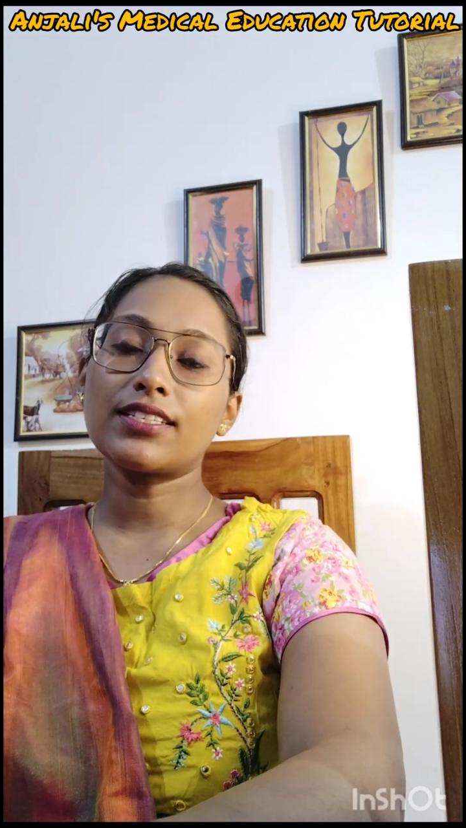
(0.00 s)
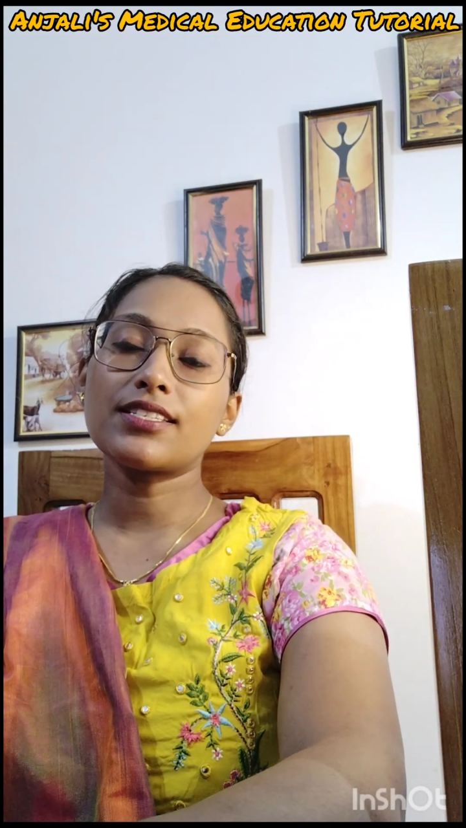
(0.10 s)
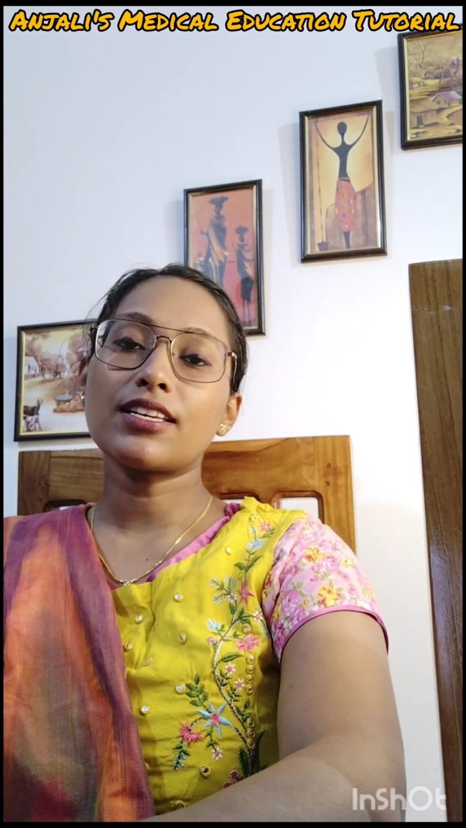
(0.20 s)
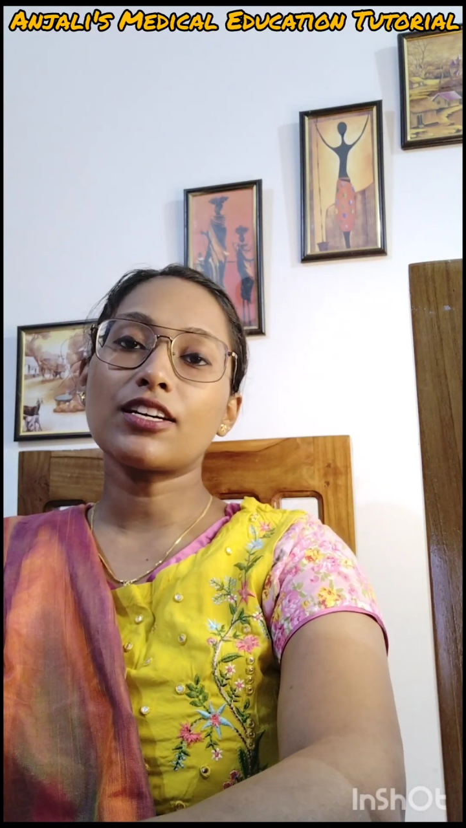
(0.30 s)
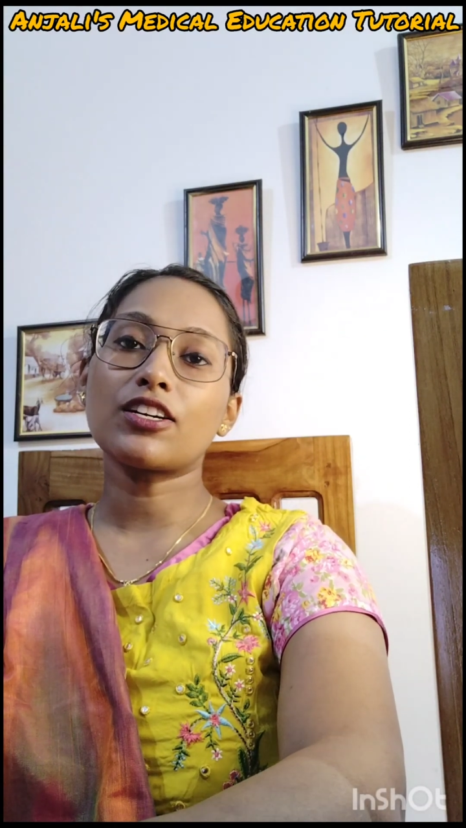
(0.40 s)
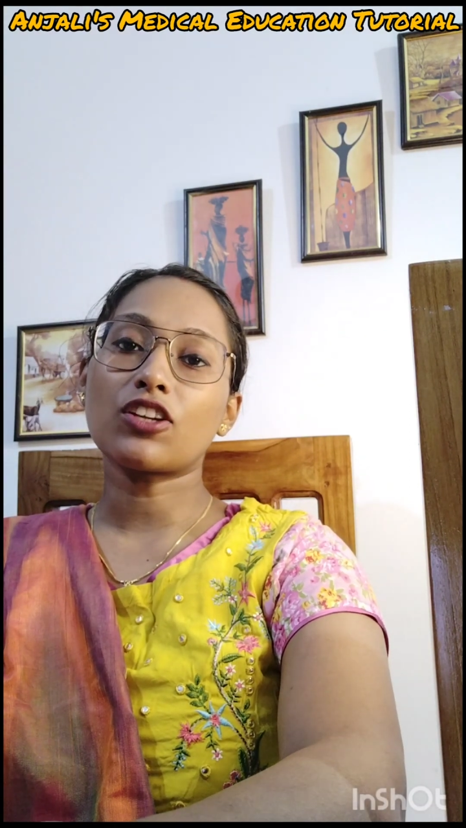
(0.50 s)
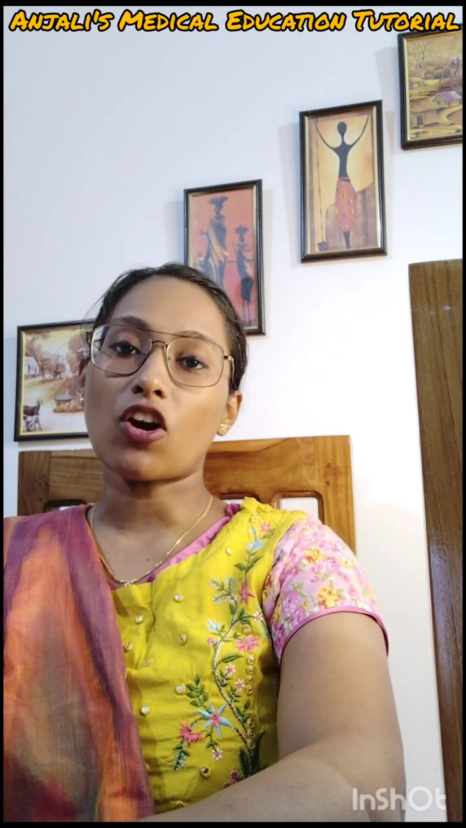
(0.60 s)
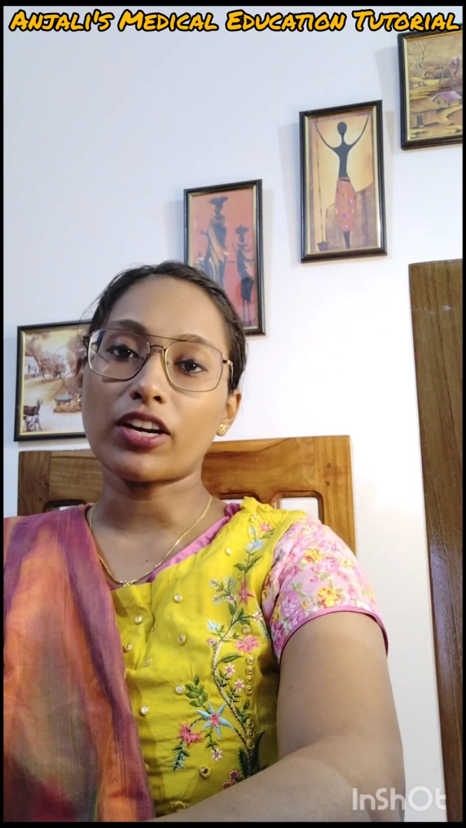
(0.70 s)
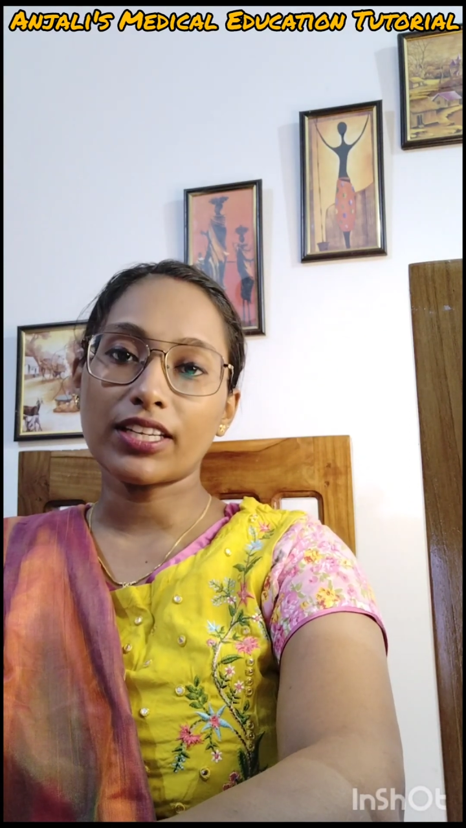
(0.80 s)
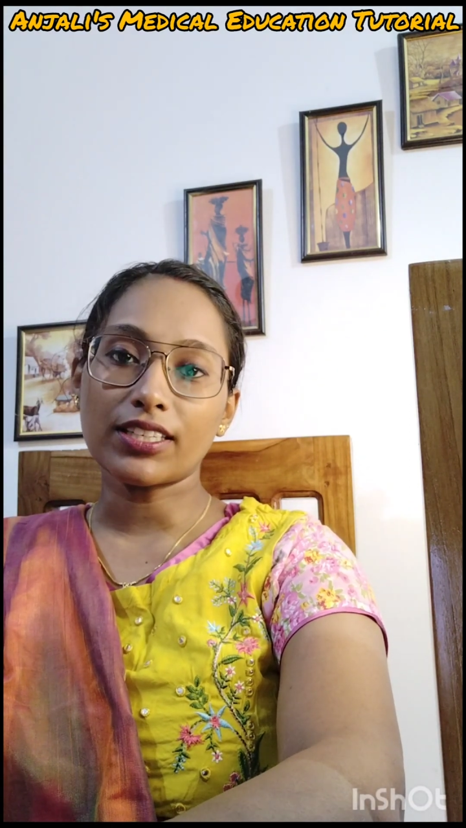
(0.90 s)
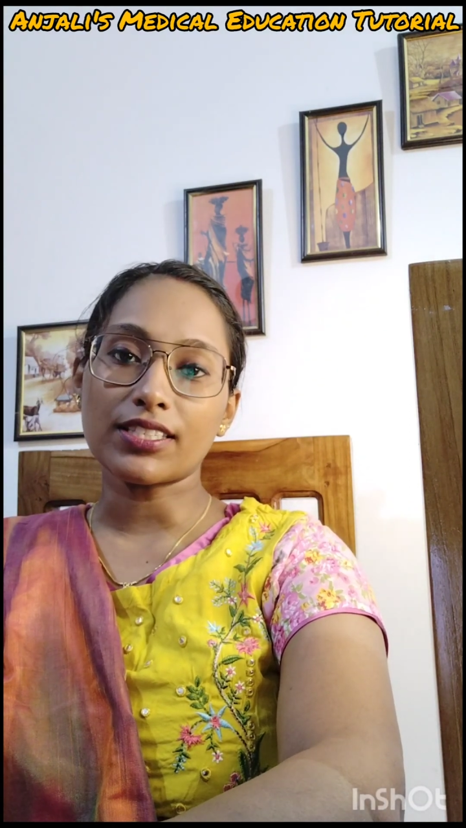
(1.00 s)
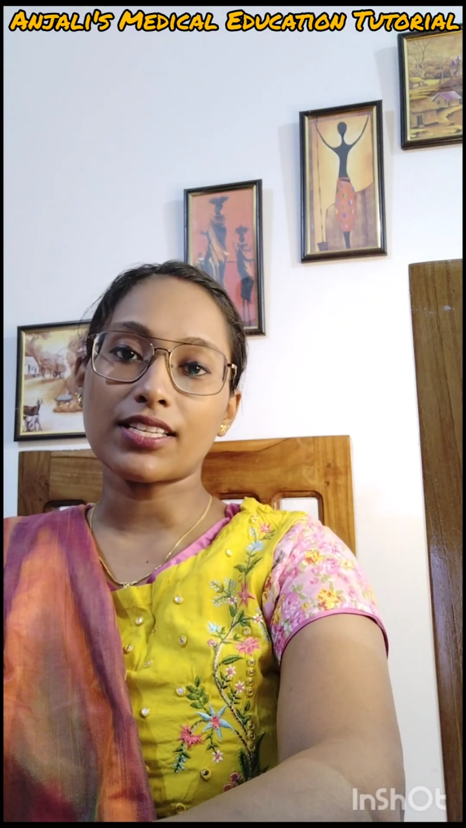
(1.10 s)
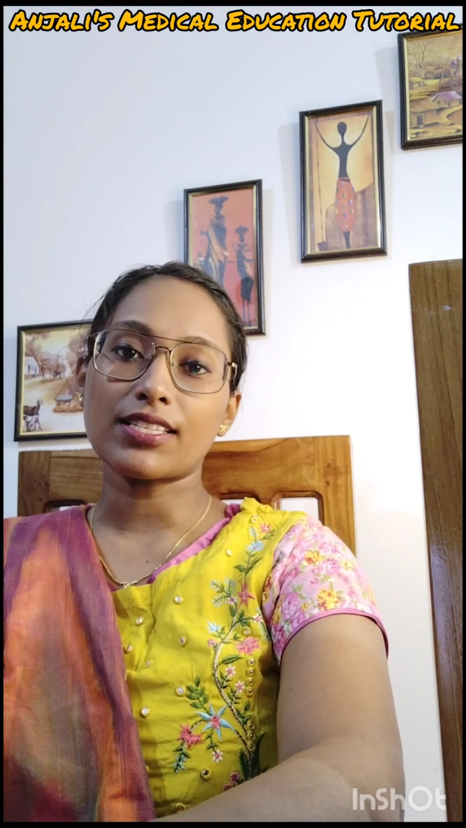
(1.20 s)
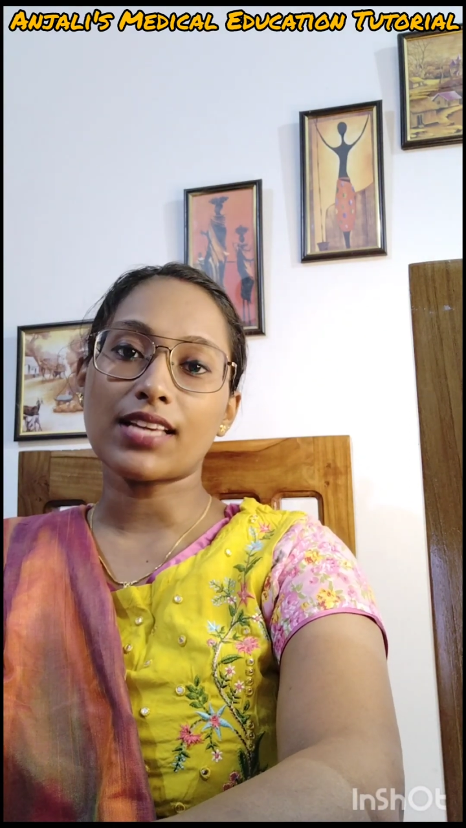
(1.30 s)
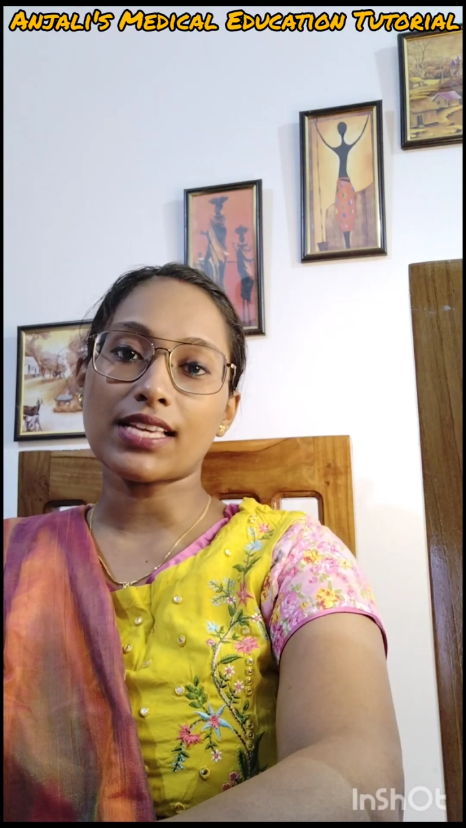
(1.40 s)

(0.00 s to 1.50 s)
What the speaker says: It is a chronic disease,